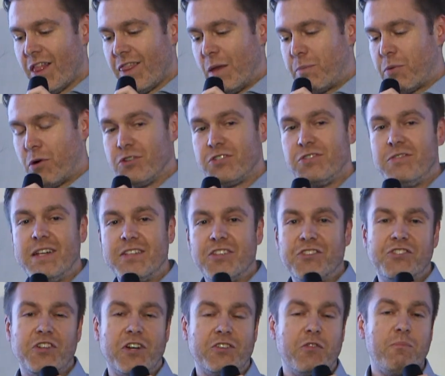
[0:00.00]
the person that's
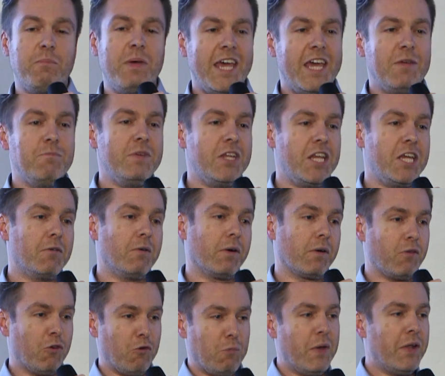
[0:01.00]
in charge of paid media
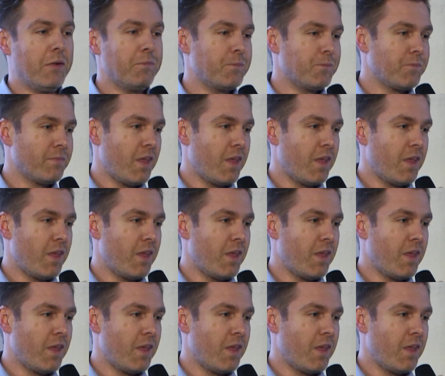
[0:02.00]
recruitment.